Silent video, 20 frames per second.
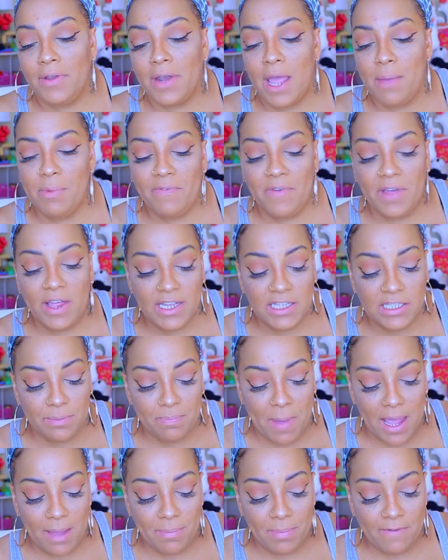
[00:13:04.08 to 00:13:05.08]
the name of it is
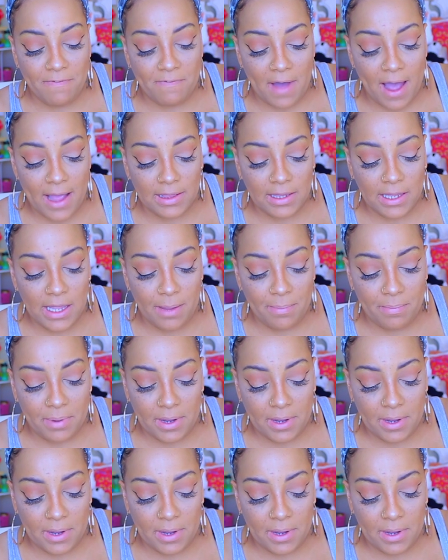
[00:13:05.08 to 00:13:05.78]
Baby Violet,